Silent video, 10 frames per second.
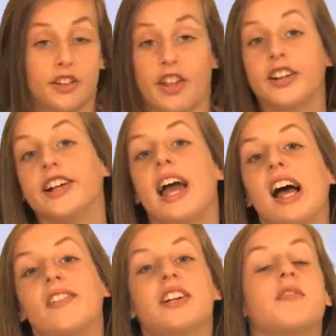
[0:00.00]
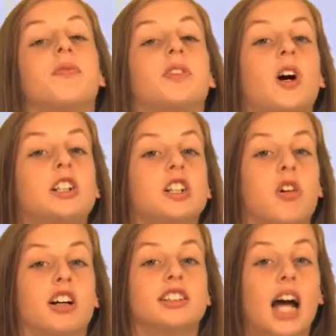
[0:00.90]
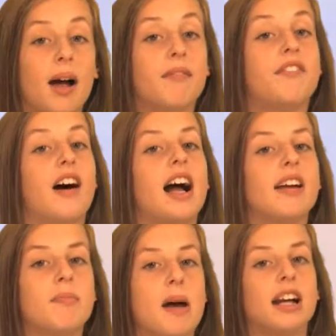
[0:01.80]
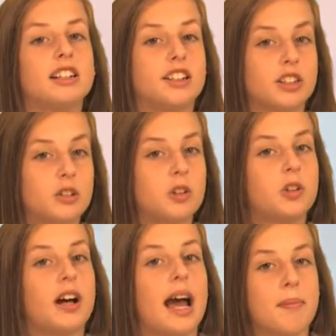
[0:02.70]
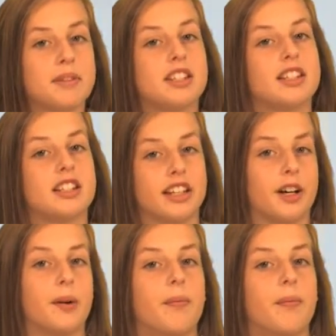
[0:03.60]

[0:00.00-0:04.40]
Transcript: there you have it. Those are our top five back to school apps this year.